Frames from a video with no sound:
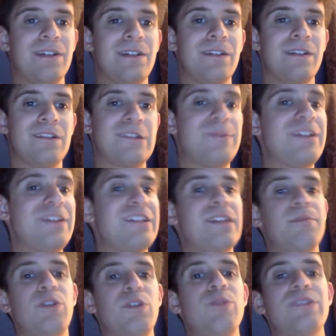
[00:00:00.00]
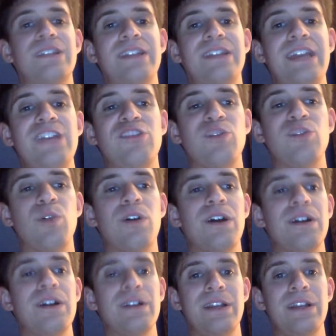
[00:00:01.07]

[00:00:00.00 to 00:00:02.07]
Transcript: So Miz ended up going to the cage door.